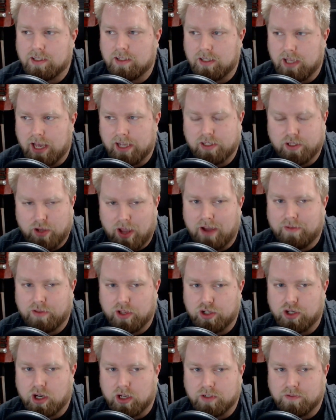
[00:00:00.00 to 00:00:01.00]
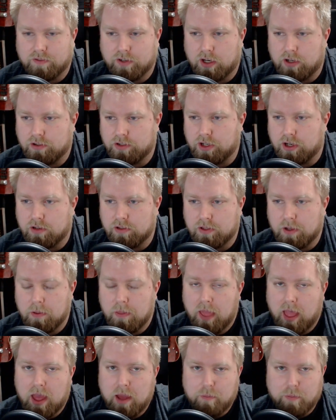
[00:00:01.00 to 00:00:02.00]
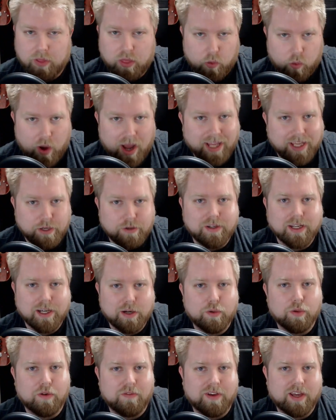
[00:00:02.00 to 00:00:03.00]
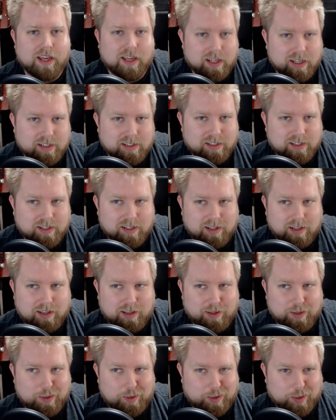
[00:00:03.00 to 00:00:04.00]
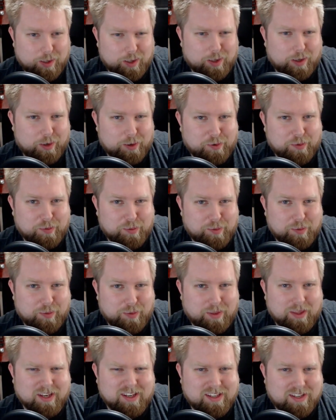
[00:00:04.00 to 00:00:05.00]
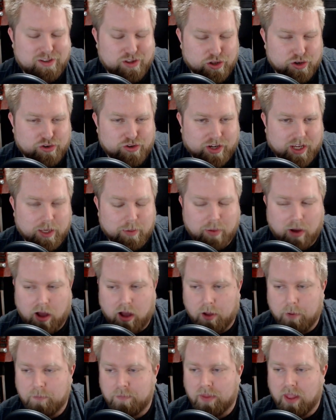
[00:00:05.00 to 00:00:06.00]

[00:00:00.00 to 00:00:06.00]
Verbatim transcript: Yes, you have to charge for no shows, but the way you deal with it is the the, the tricky part.